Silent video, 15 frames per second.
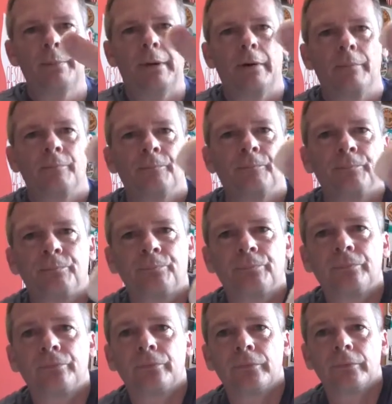but
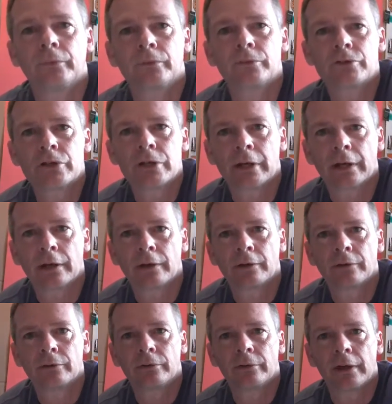check
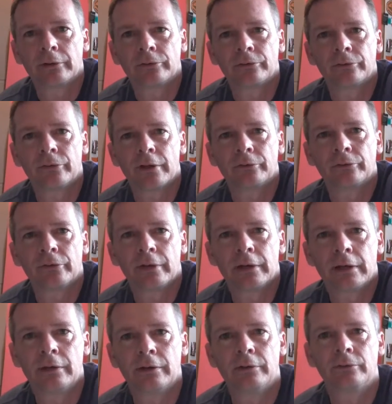out, that's the head.